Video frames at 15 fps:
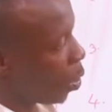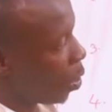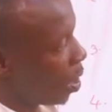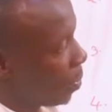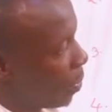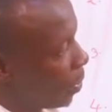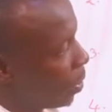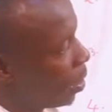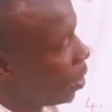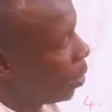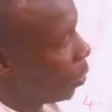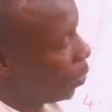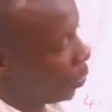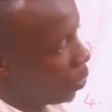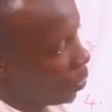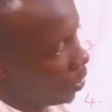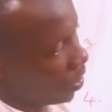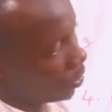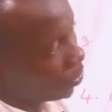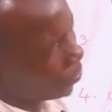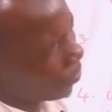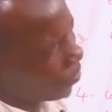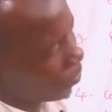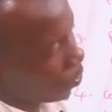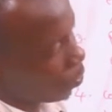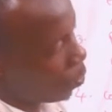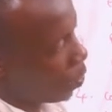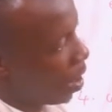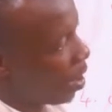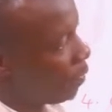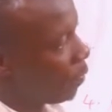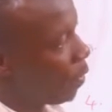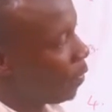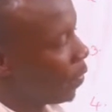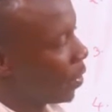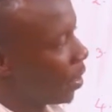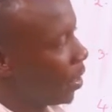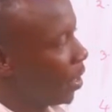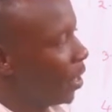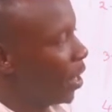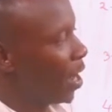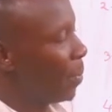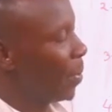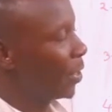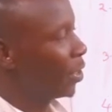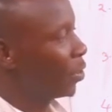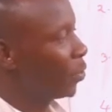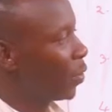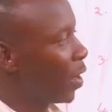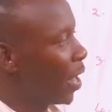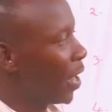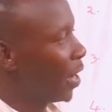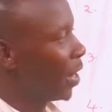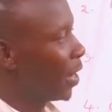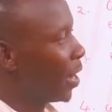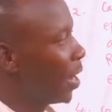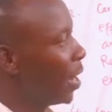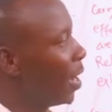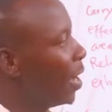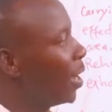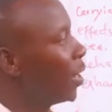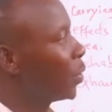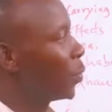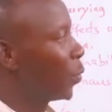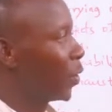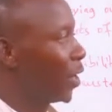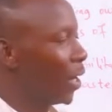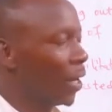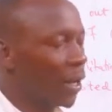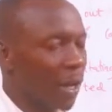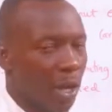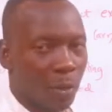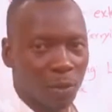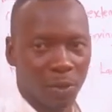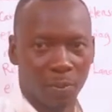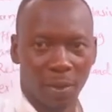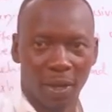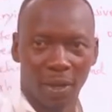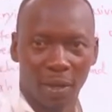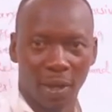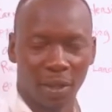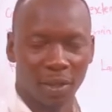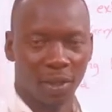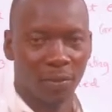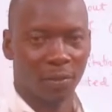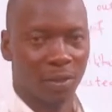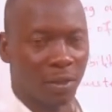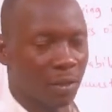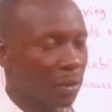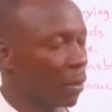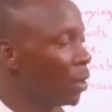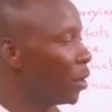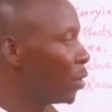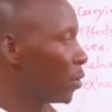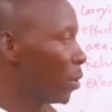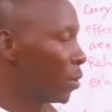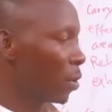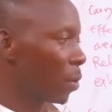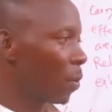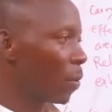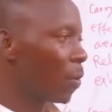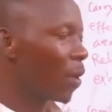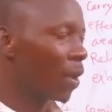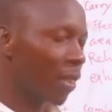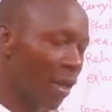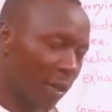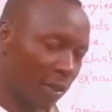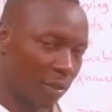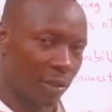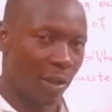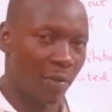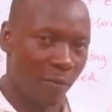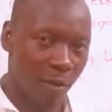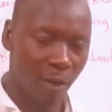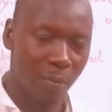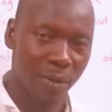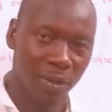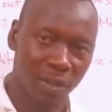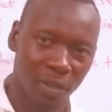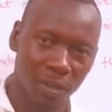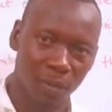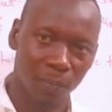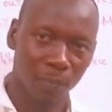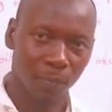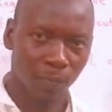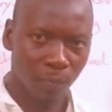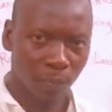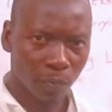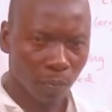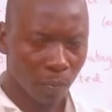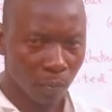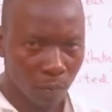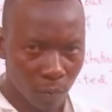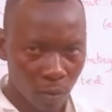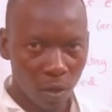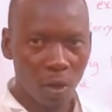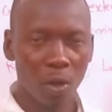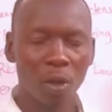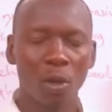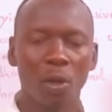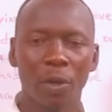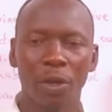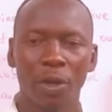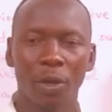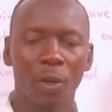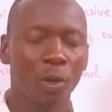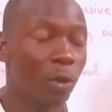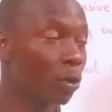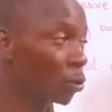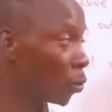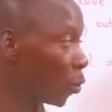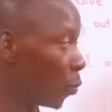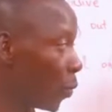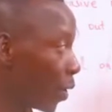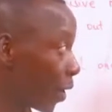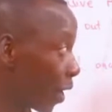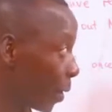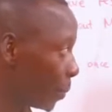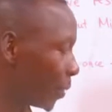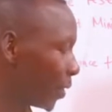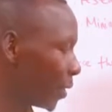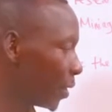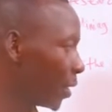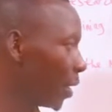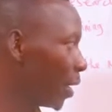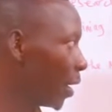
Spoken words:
or those people who are involving in a particular area to carry out mining activities. So through doing that, the environment all in all should be kept